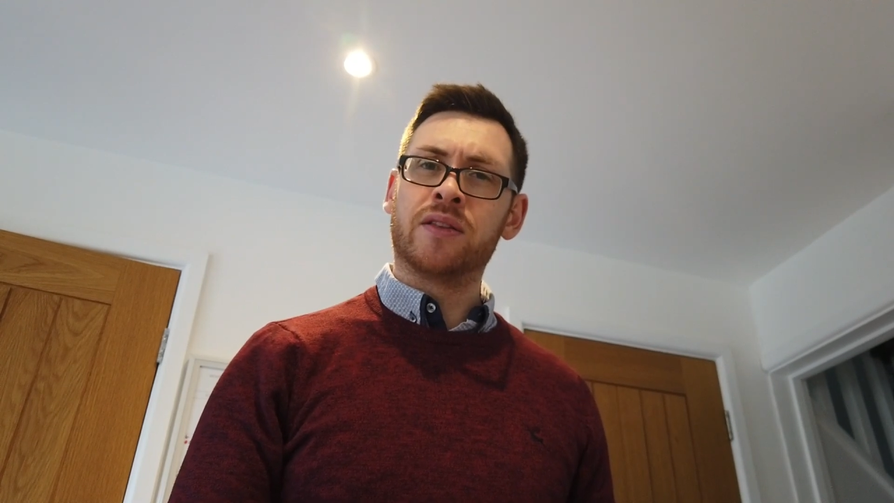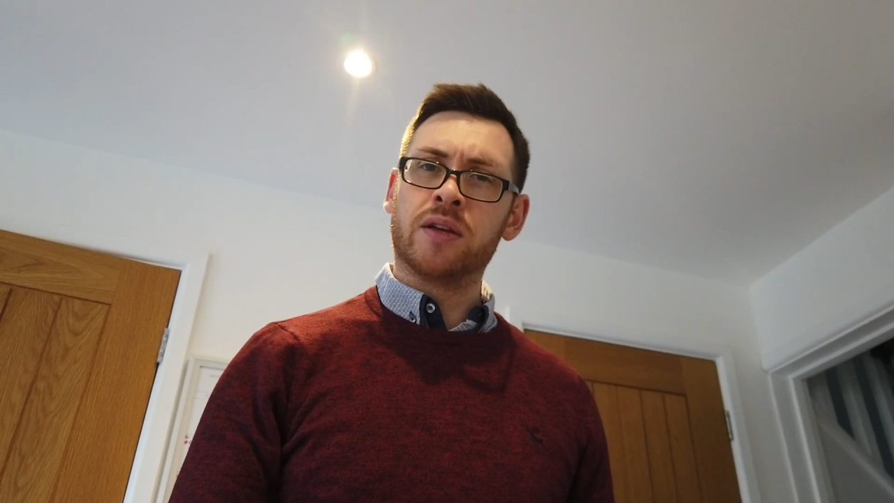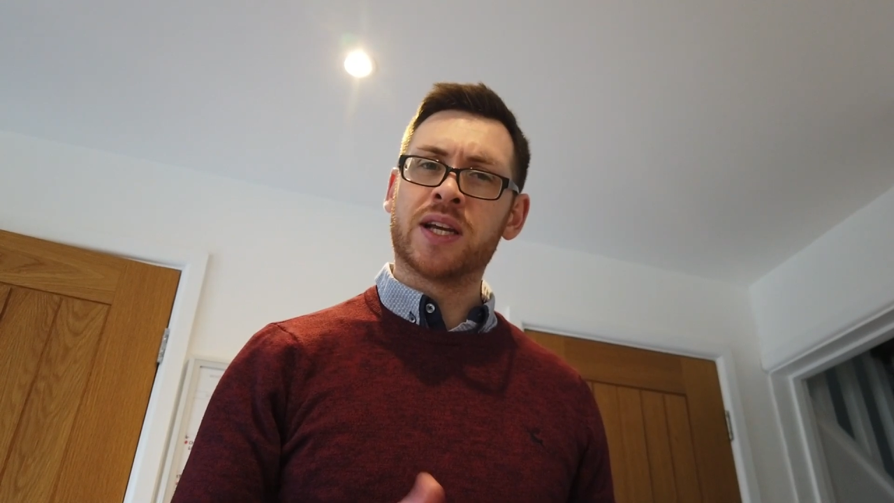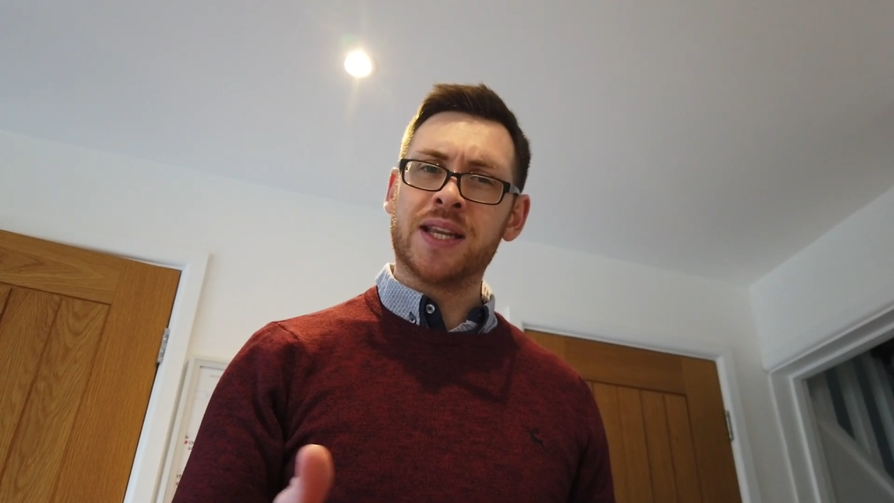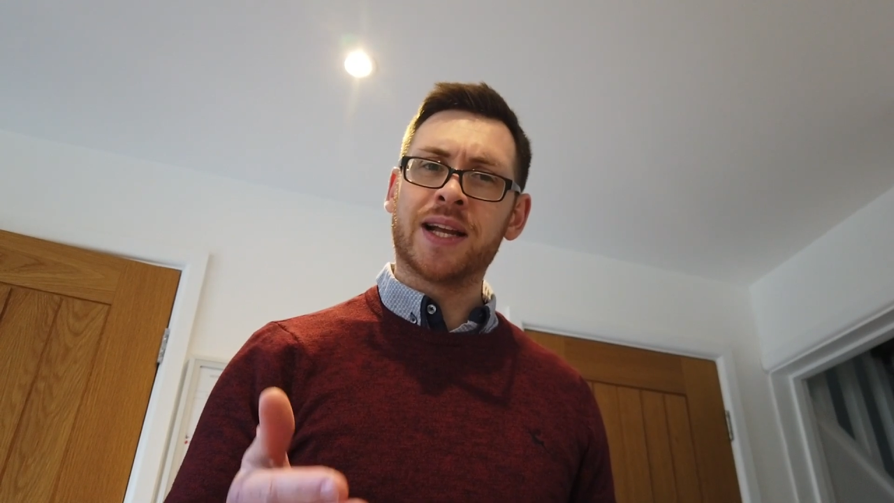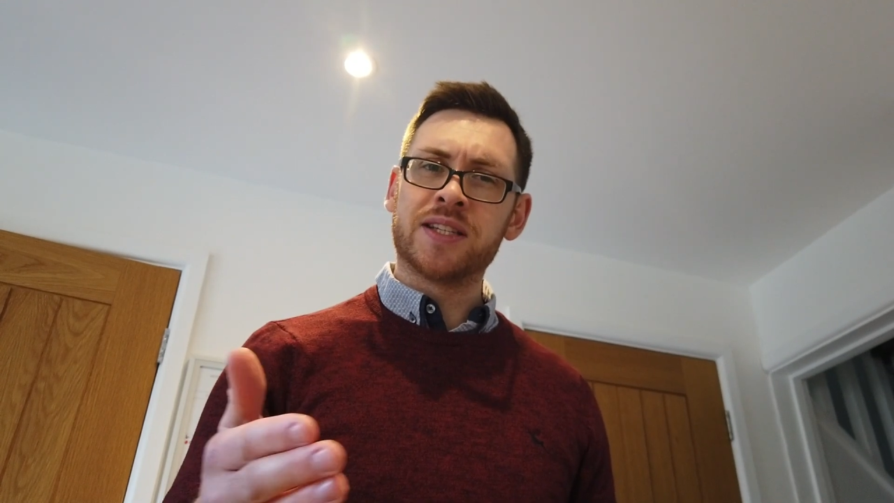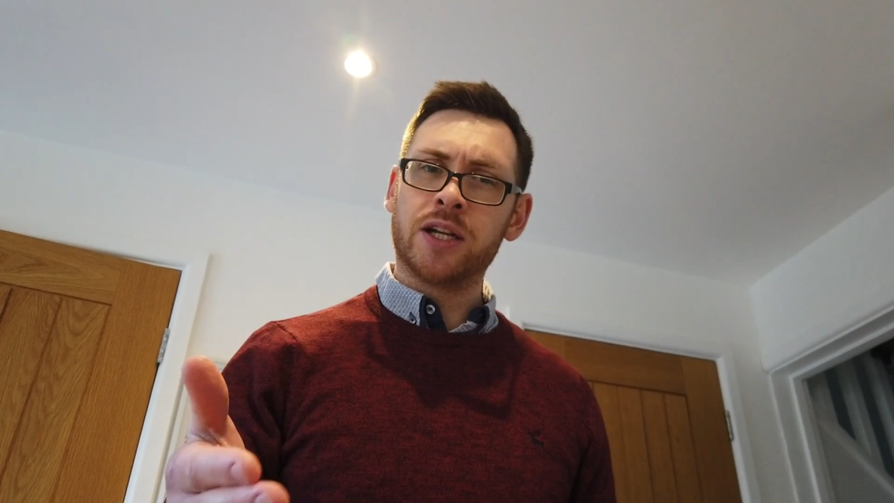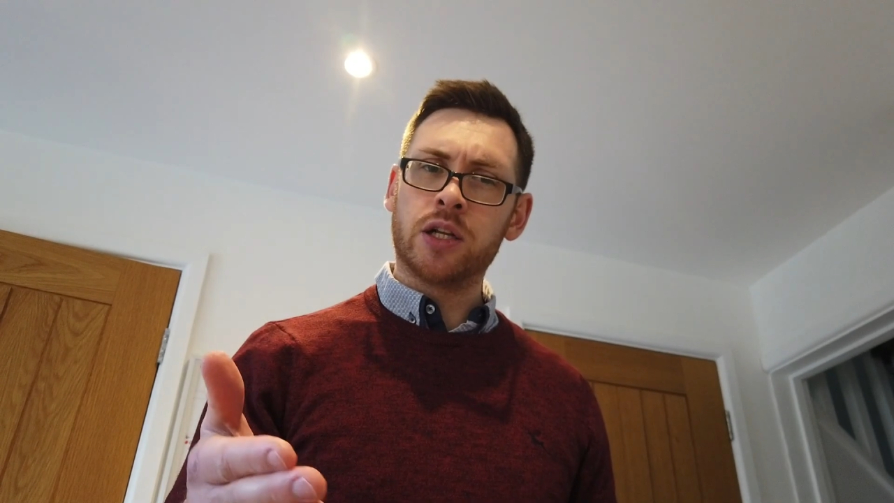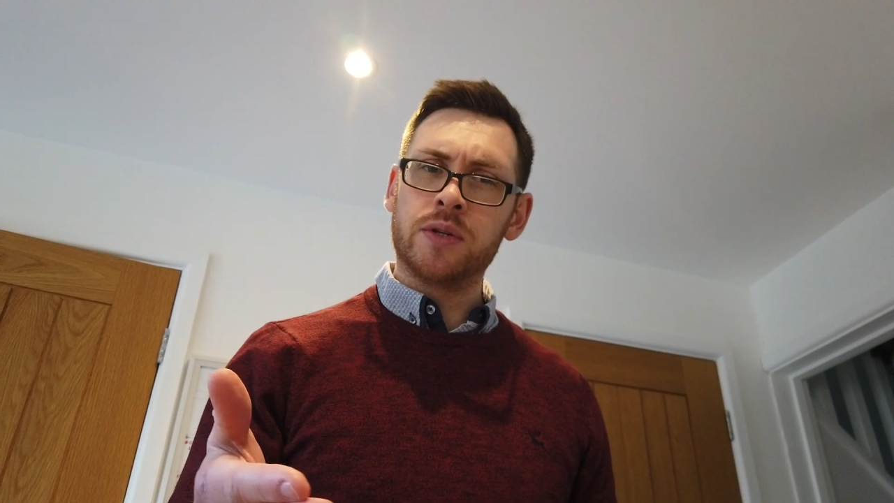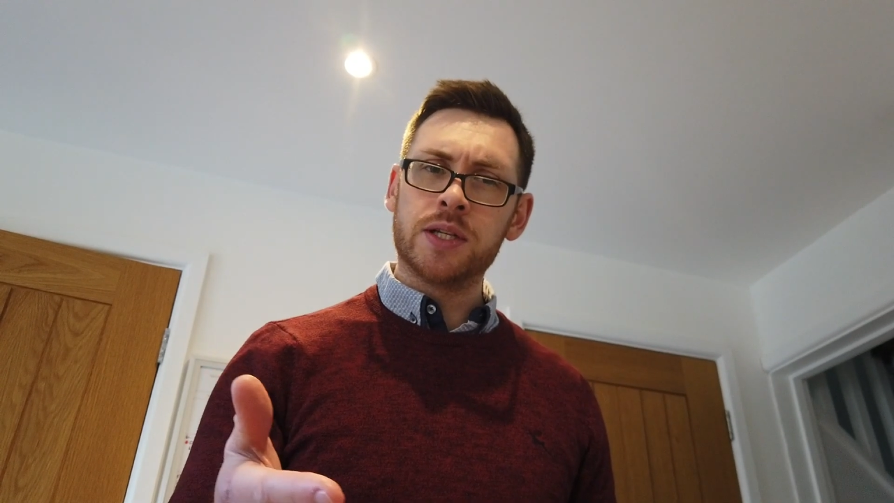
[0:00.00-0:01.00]
the Kinect
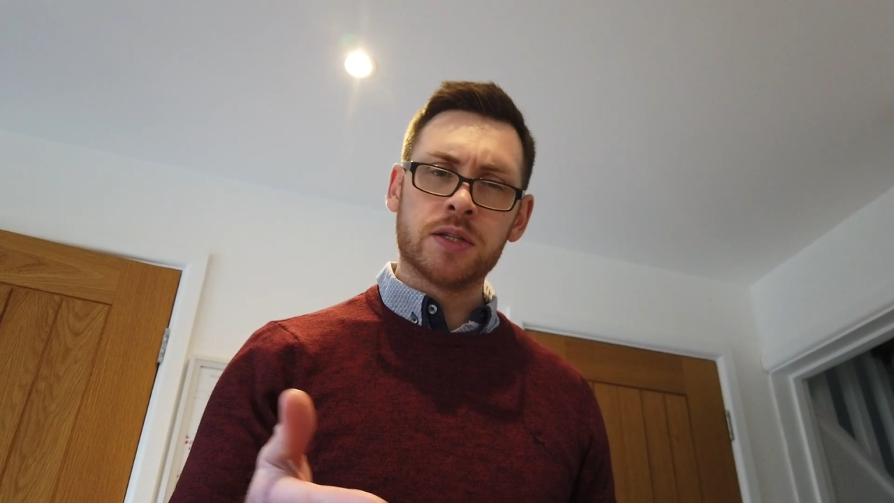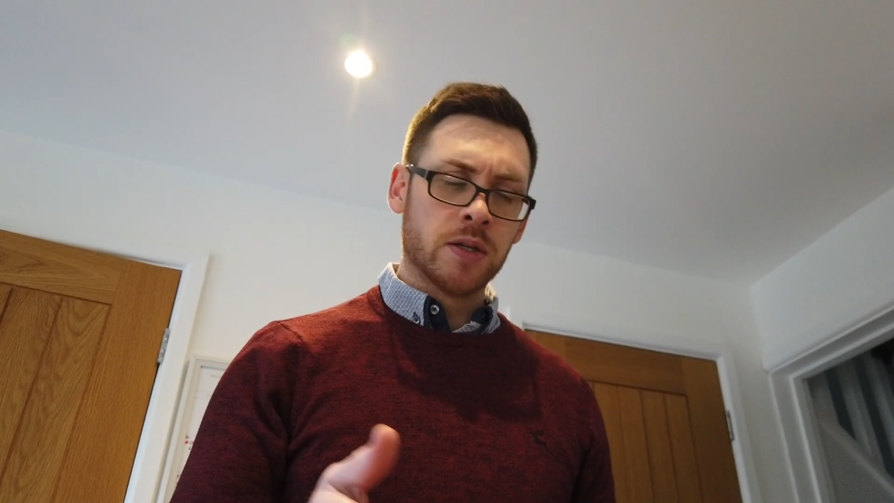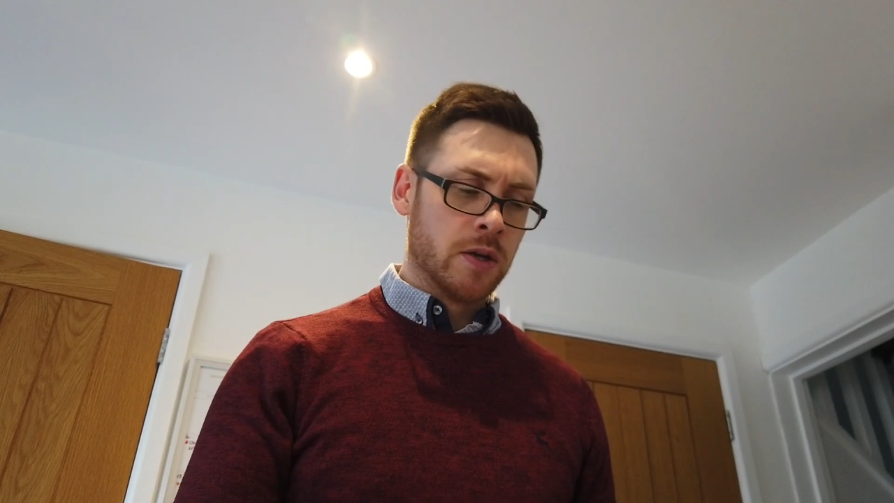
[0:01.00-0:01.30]
included.